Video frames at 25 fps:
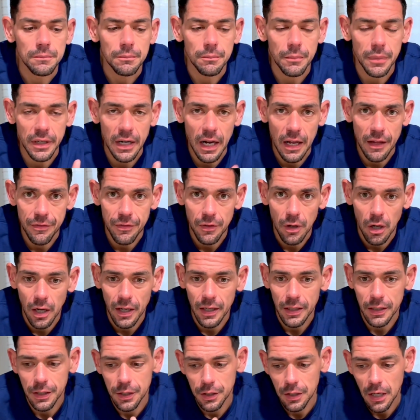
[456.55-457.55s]
but I
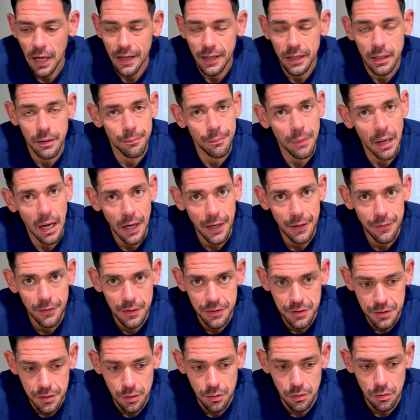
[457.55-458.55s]
thought, could I combine the
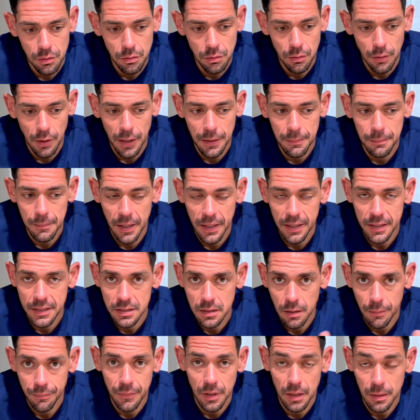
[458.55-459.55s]
two and make
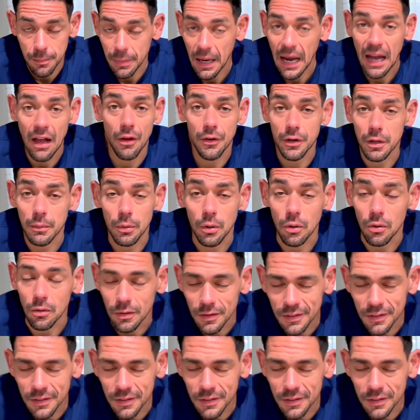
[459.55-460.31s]
something palatable